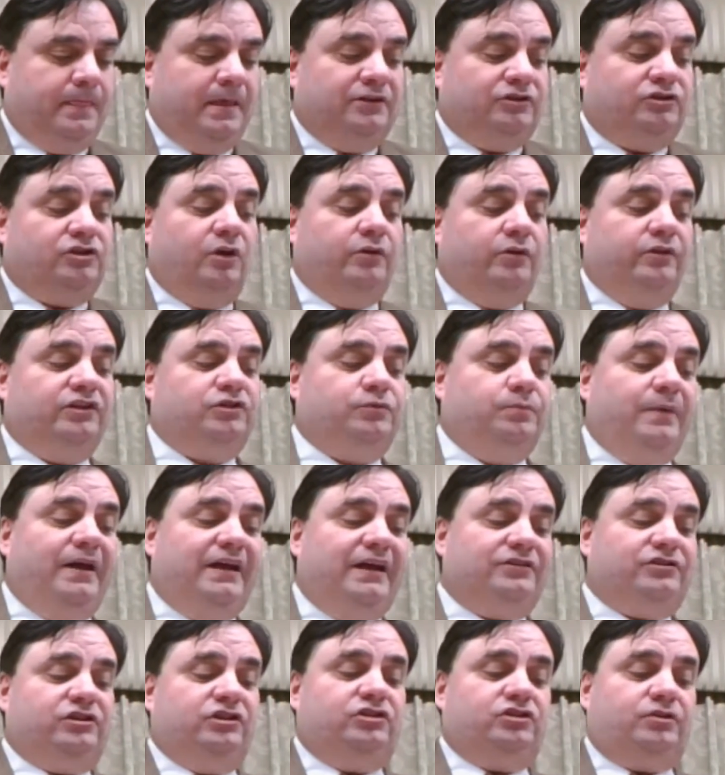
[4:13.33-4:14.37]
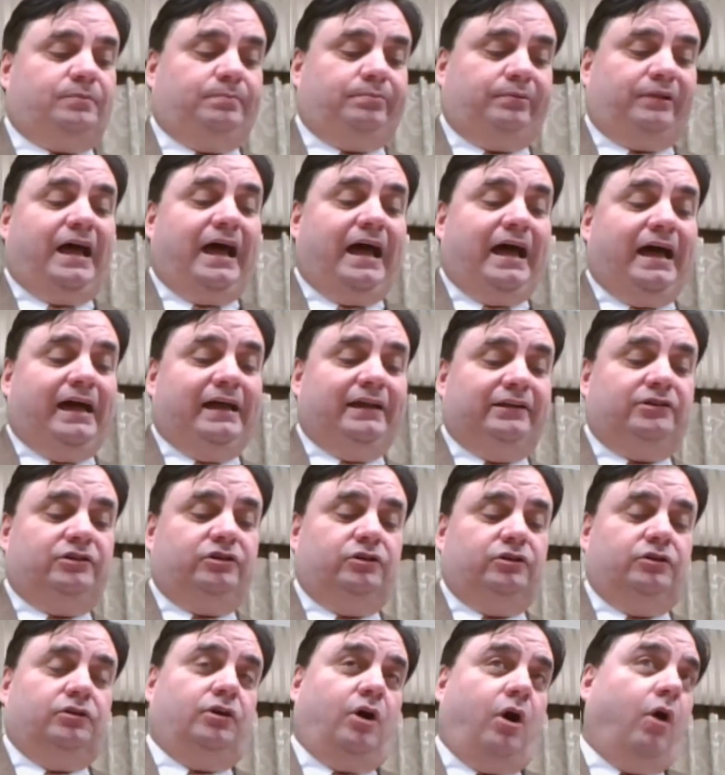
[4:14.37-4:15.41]
So this message applied
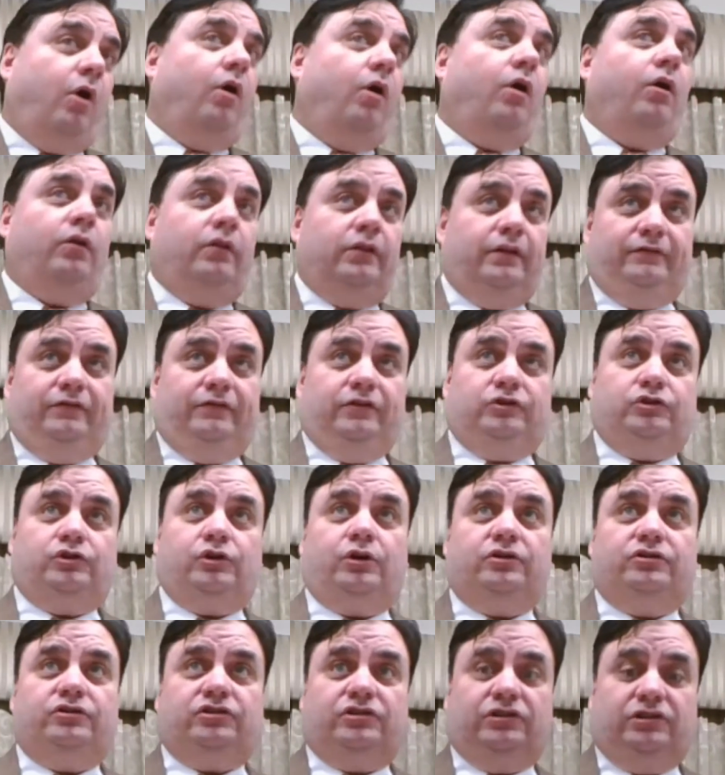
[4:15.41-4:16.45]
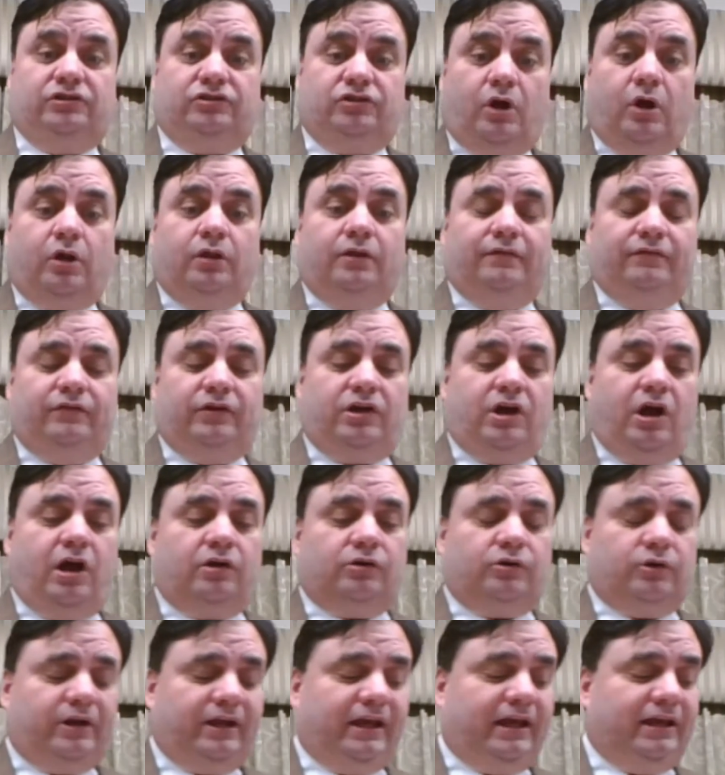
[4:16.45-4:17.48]
to all of the churches, all of the
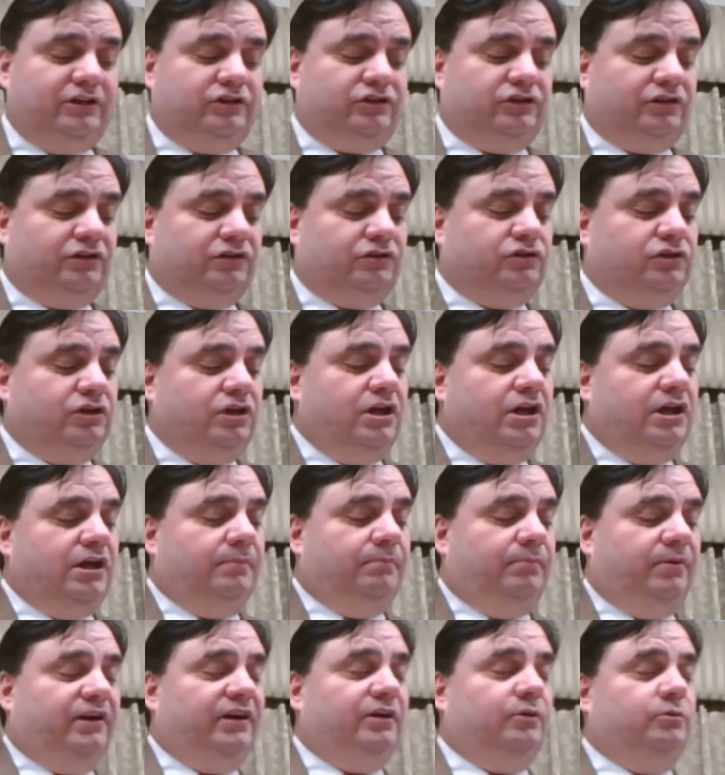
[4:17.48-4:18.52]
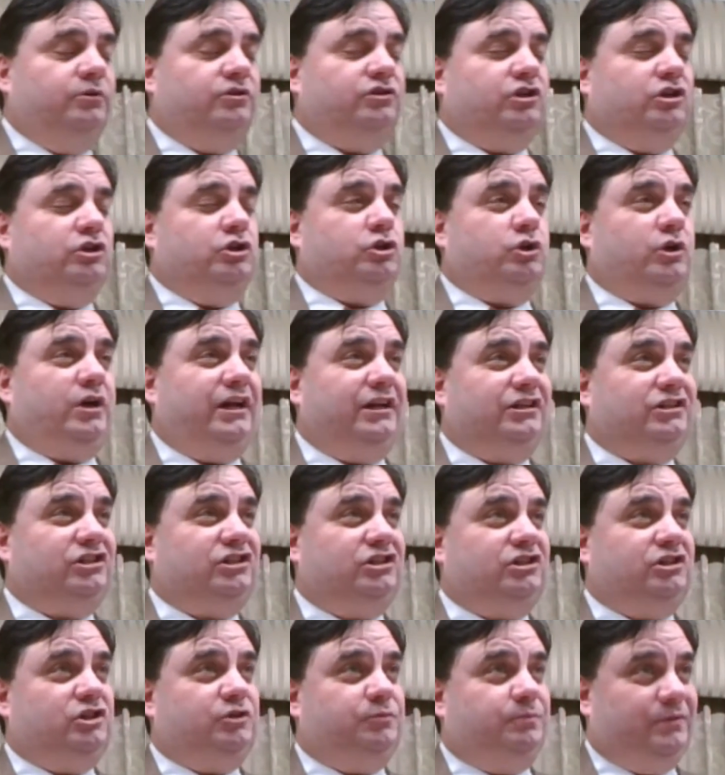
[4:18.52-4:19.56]
congregations, but it was
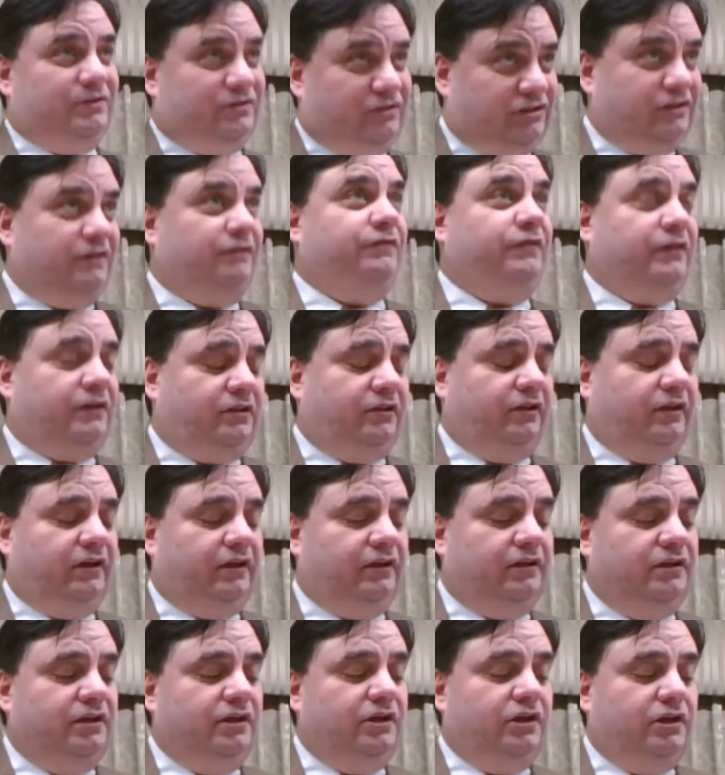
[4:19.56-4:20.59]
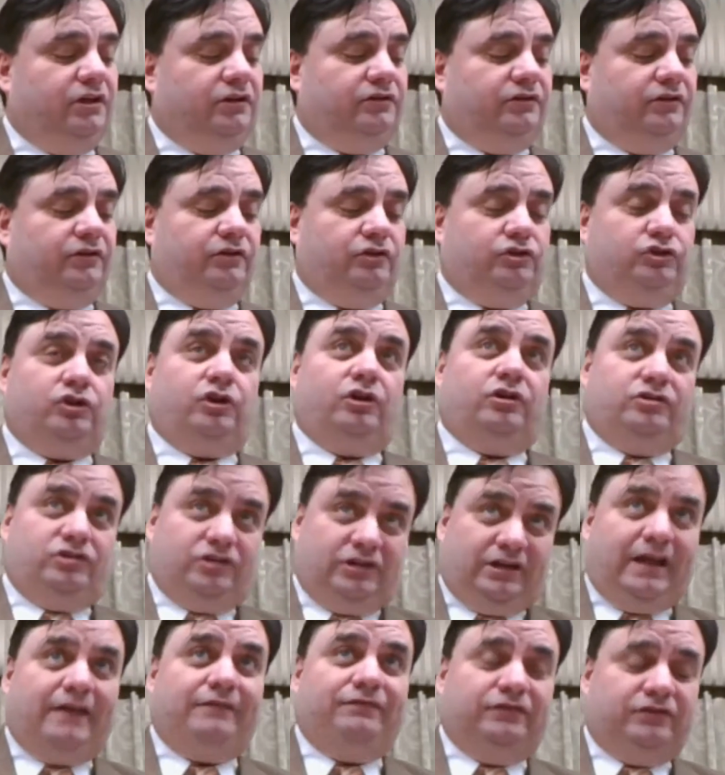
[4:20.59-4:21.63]
addressed specifically to the church
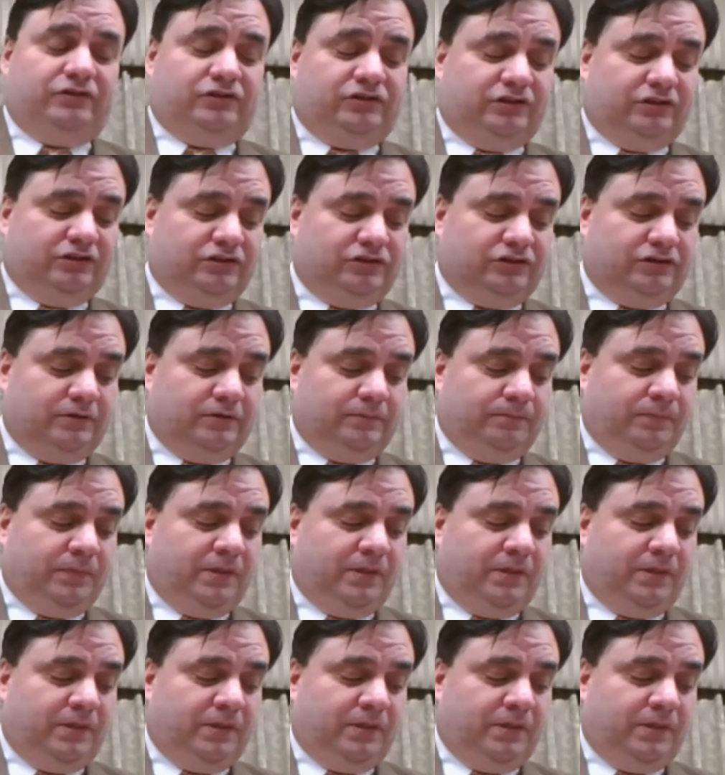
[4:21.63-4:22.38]
at Ephesus.